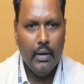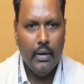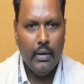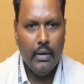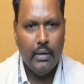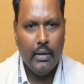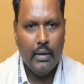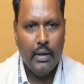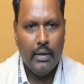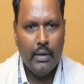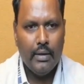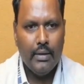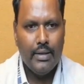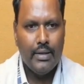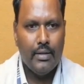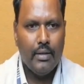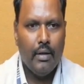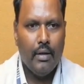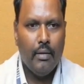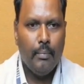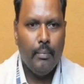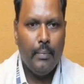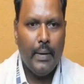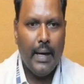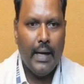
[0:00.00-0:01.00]
Then this is
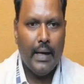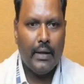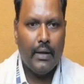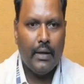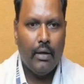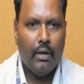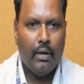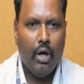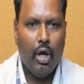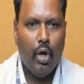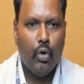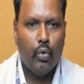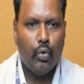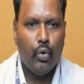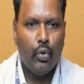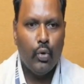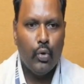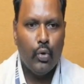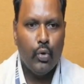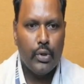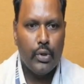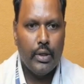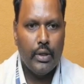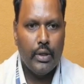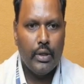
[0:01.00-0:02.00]
the pattern how to
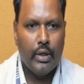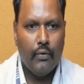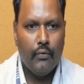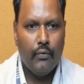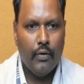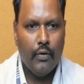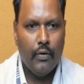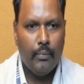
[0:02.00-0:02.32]
using of a